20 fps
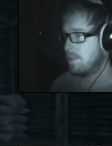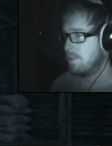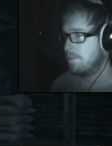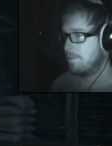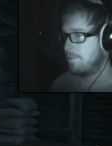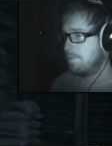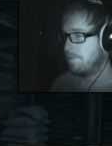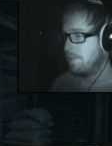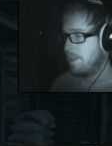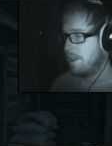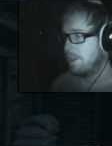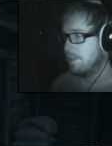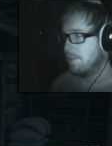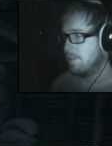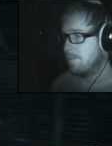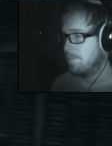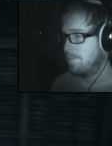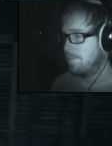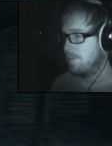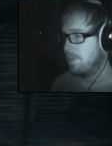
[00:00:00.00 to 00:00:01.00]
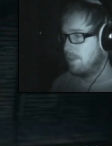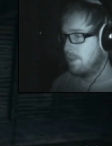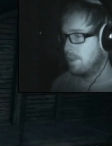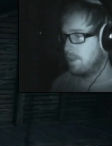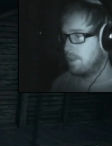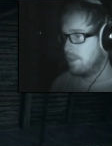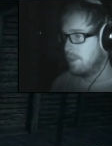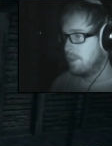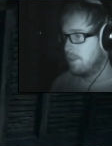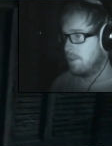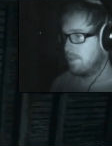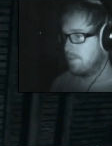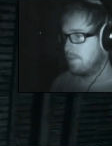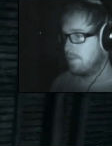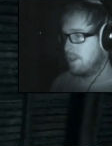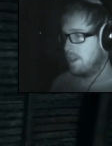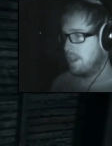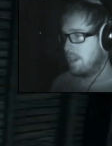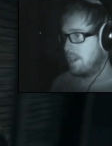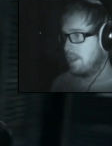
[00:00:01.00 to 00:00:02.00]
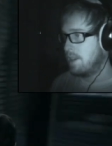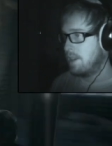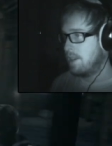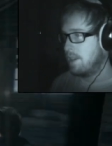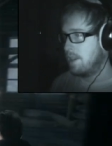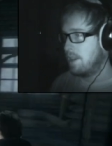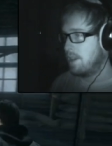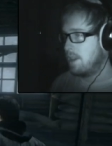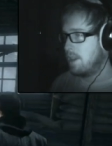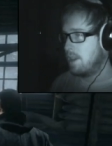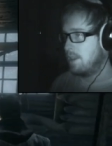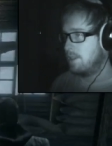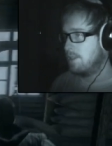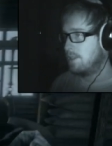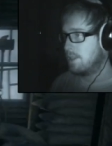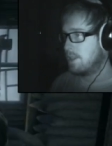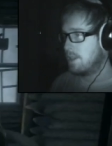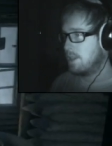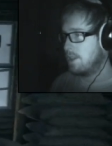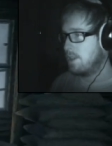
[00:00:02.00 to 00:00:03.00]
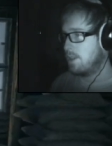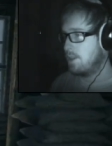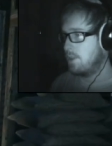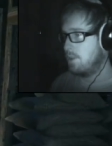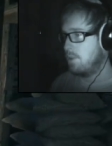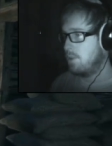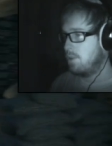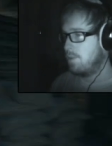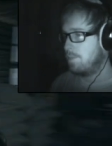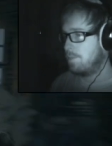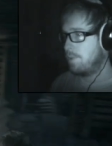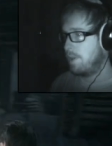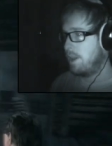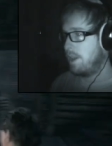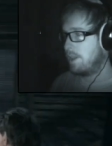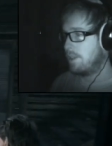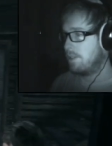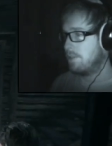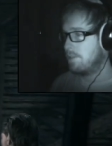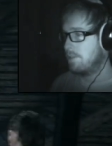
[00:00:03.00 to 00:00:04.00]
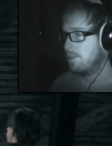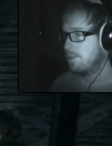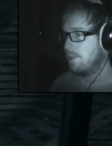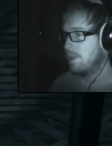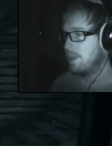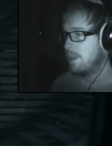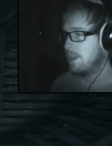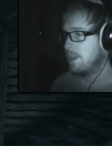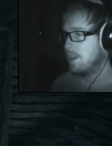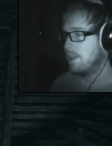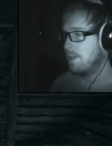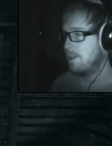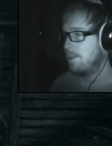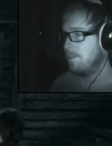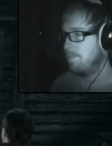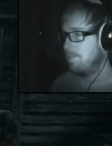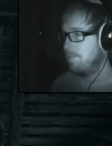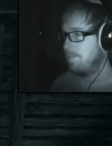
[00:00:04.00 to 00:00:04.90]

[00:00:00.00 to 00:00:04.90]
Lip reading: Fail. Right, let's go back through here.